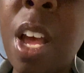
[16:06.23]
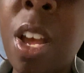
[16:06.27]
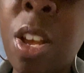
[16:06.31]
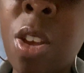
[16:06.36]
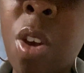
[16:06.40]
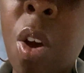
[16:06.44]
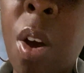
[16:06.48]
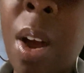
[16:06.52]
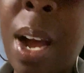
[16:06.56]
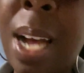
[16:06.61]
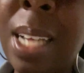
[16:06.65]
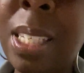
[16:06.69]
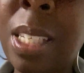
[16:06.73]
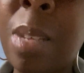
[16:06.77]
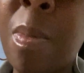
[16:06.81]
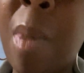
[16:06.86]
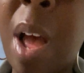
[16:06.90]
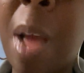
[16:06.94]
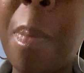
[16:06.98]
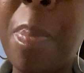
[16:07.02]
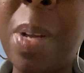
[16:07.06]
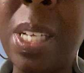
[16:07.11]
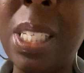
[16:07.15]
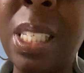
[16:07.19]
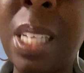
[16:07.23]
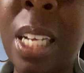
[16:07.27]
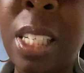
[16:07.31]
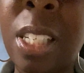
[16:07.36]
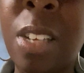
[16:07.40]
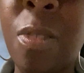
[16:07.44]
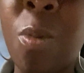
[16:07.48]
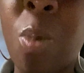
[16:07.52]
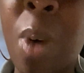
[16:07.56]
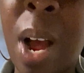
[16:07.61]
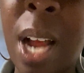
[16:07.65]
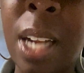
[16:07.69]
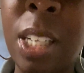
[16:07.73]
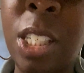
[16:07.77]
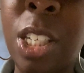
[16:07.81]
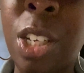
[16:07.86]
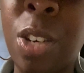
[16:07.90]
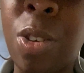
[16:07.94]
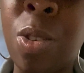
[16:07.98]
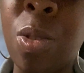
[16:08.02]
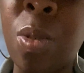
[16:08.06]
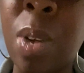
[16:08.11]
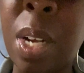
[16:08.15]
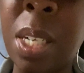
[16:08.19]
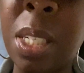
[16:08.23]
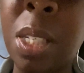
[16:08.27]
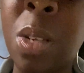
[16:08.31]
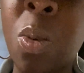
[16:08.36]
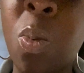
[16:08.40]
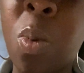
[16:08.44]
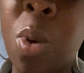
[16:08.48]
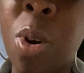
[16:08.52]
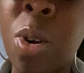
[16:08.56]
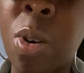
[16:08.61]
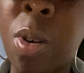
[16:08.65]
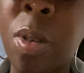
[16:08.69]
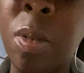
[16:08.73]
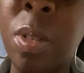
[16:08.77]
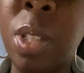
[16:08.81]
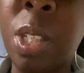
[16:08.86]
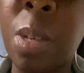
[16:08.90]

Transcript: Y'all got somebody possessive watching you. That's the word.